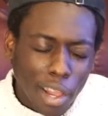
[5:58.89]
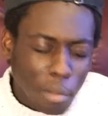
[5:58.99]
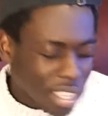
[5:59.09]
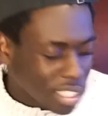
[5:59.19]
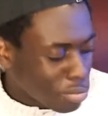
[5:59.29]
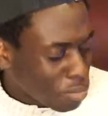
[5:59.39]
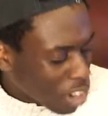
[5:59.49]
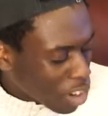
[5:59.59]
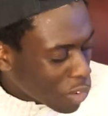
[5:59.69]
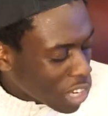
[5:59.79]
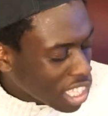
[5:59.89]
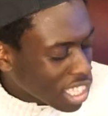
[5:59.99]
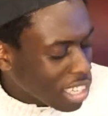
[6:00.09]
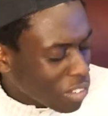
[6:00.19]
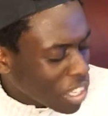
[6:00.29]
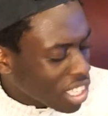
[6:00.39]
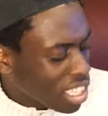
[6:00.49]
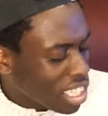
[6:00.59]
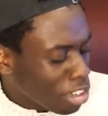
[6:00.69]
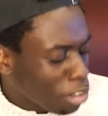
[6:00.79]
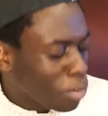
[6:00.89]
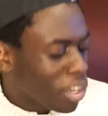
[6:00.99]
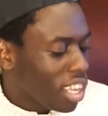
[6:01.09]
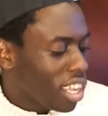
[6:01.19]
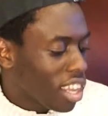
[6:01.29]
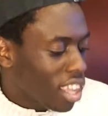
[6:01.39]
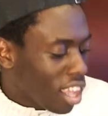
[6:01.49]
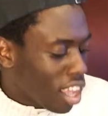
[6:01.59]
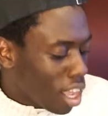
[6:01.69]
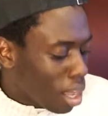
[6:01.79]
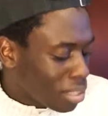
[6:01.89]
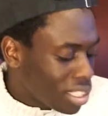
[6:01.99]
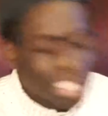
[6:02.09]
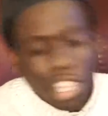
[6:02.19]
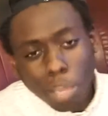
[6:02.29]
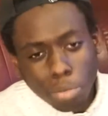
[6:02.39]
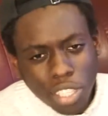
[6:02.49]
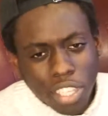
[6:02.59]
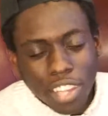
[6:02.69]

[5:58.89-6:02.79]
It's a really, really good read. It's a top seller